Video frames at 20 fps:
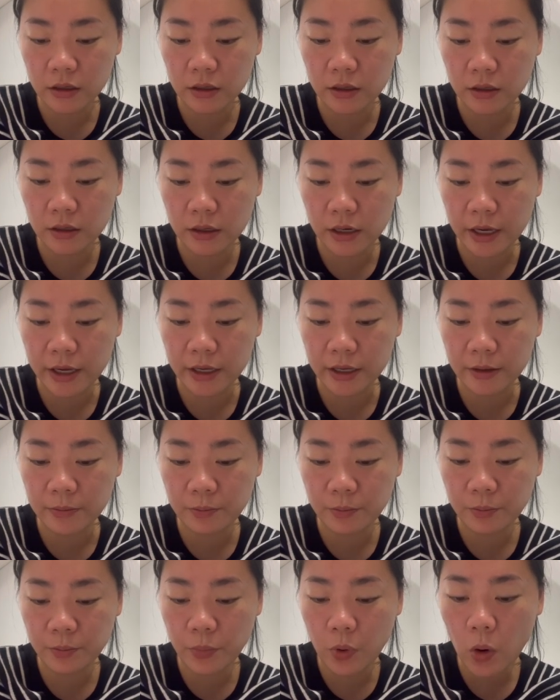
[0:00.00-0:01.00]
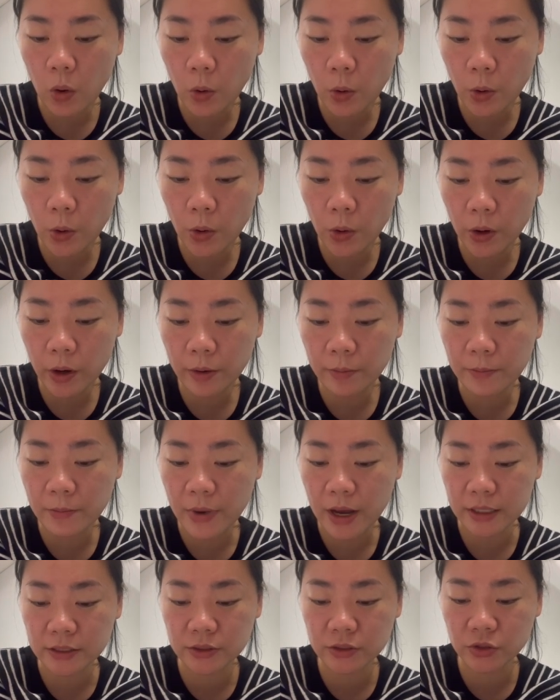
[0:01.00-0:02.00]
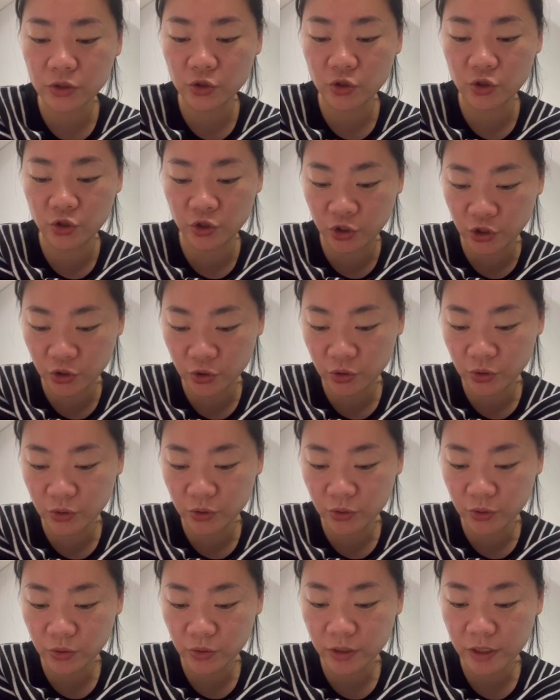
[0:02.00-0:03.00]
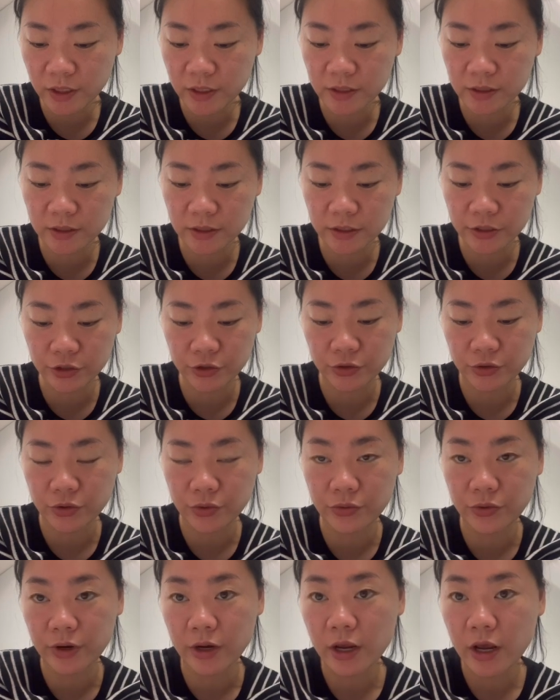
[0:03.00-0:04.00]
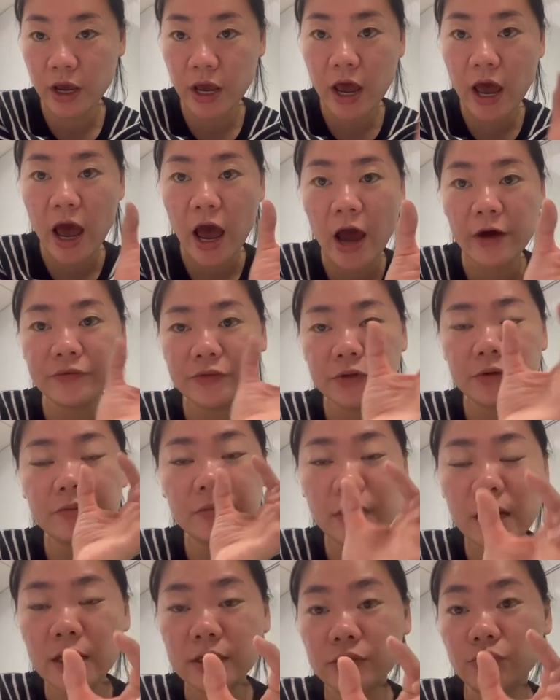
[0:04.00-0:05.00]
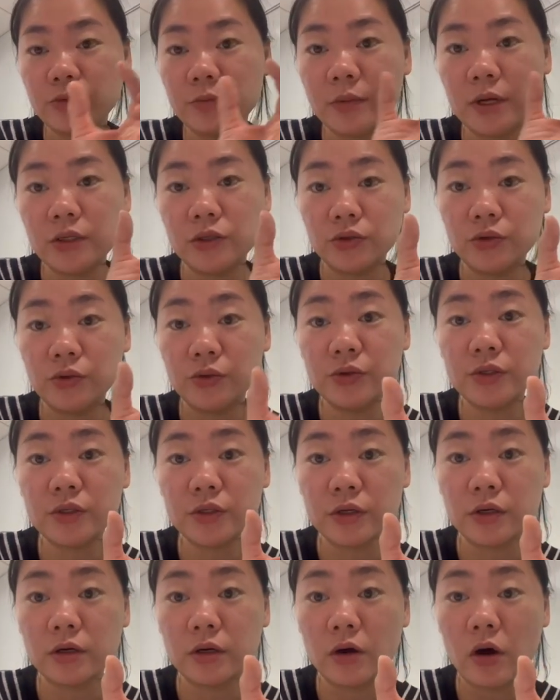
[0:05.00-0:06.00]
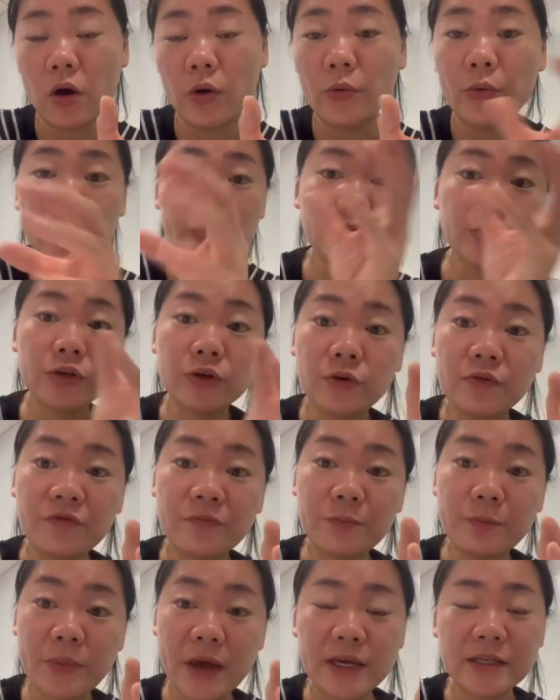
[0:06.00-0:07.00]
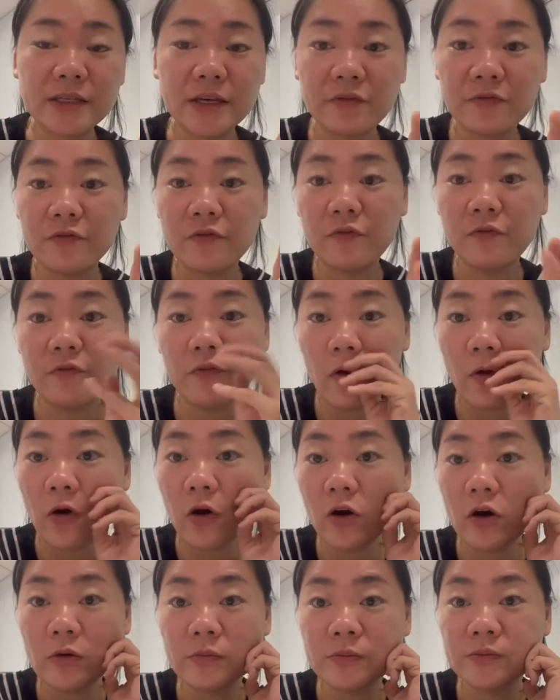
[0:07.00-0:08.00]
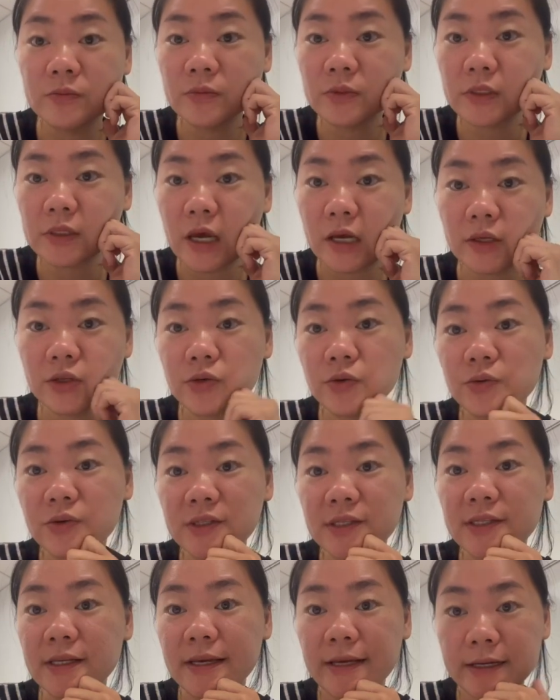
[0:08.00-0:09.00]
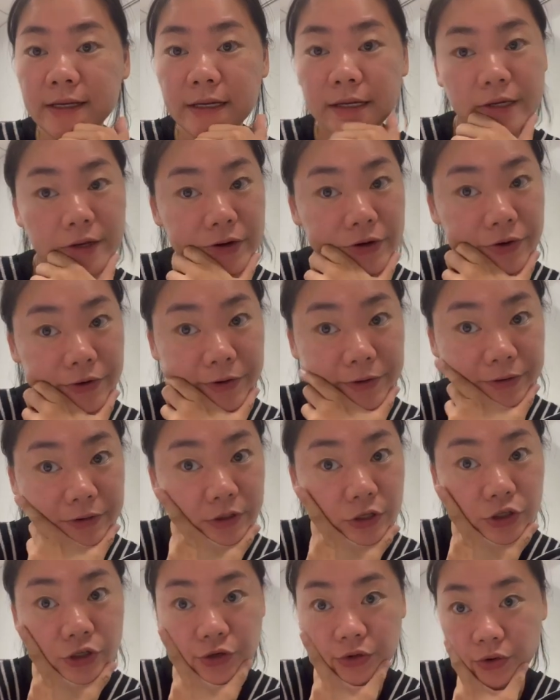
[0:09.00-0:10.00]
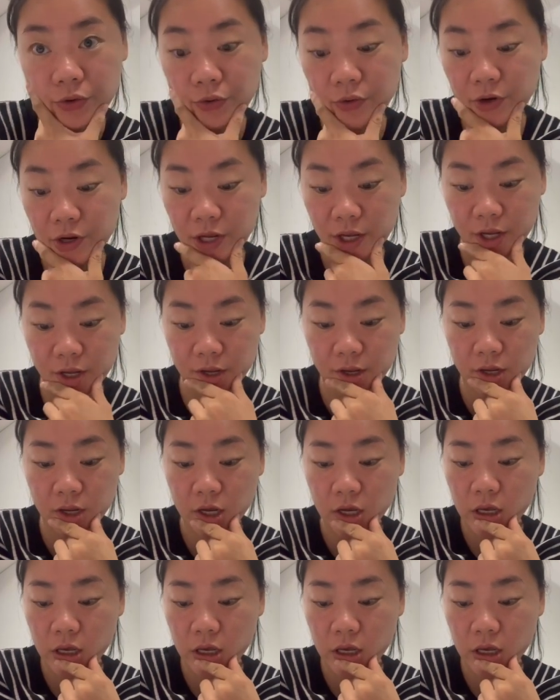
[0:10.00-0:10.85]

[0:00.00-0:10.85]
Like Paul must do his dictionary. After must, you must use the original basic forms as you've seen in the dictionary.